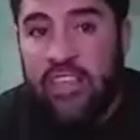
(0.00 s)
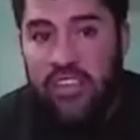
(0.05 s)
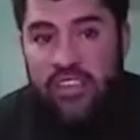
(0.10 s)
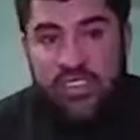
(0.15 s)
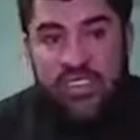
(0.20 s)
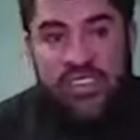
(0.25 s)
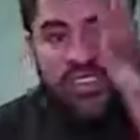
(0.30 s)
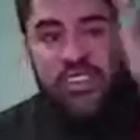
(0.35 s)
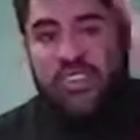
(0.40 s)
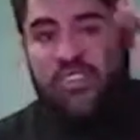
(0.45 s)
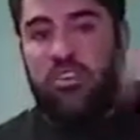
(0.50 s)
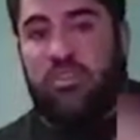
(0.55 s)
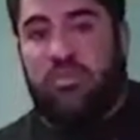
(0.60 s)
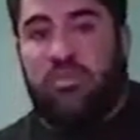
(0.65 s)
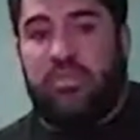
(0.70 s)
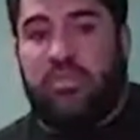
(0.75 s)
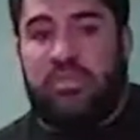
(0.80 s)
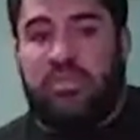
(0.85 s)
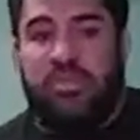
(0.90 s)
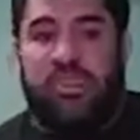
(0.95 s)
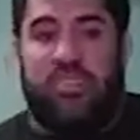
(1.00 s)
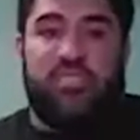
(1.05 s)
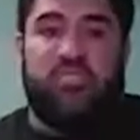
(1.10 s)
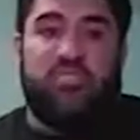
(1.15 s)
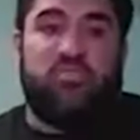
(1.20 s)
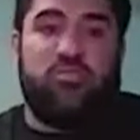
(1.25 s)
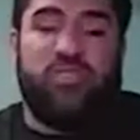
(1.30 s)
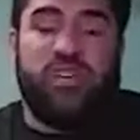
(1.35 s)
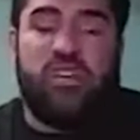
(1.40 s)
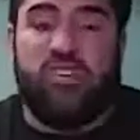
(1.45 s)
Yeah, sorry about that. It
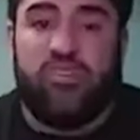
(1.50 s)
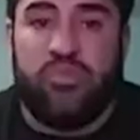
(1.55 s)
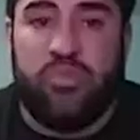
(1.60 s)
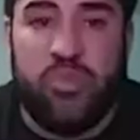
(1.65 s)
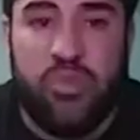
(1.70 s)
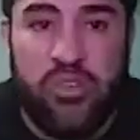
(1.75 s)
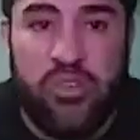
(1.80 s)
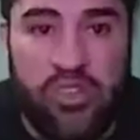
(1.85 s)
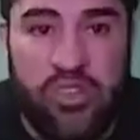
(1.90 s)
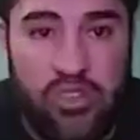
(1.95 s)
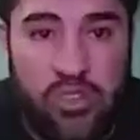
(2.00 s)
was yeah, it was Puritan's